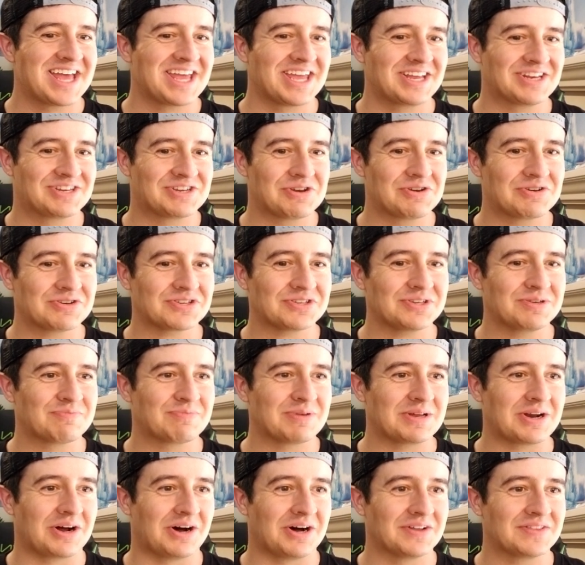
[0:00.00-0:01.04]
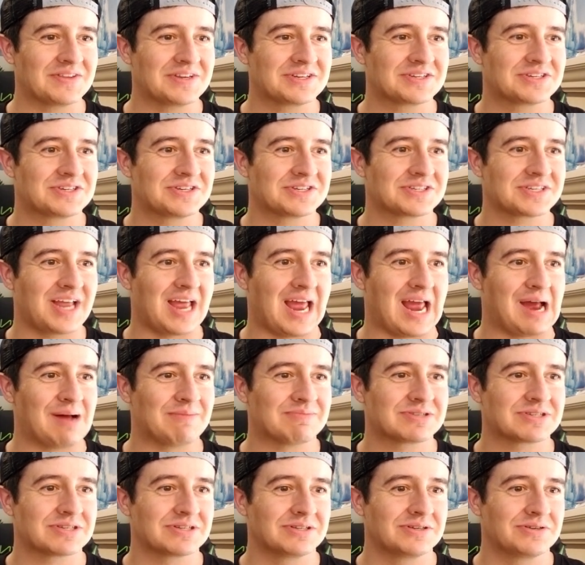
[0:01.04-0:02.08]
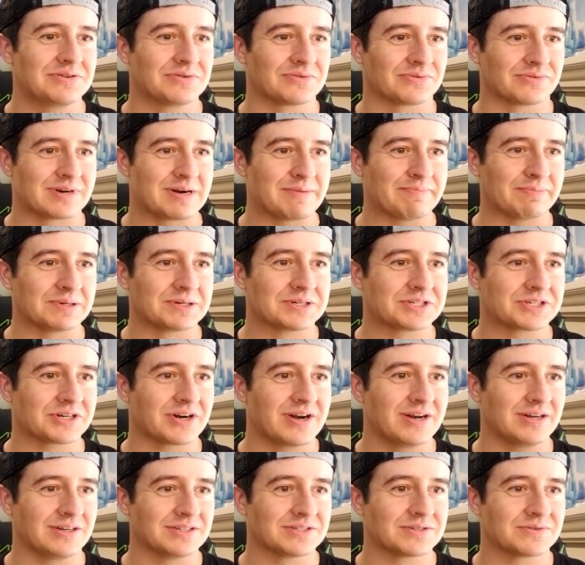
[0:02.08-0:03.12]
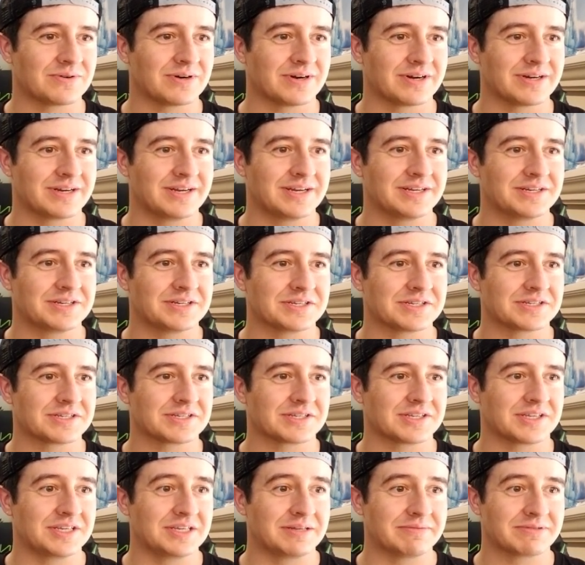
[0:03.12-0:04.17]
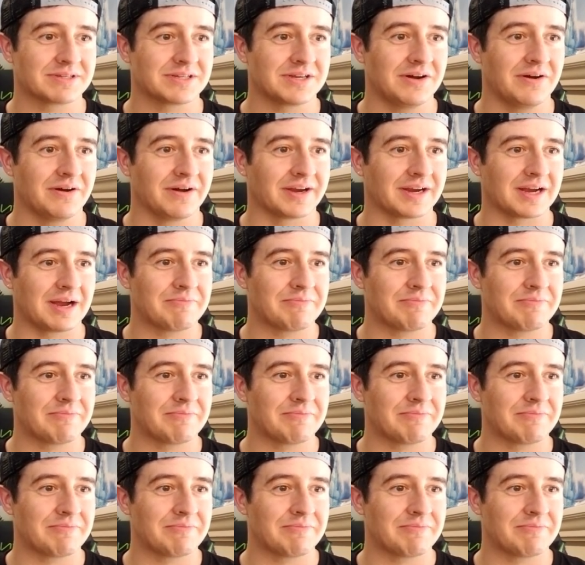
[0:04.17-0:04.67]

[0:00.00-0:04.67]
it's usually been on these just absolute ripper trails where it just keeps going.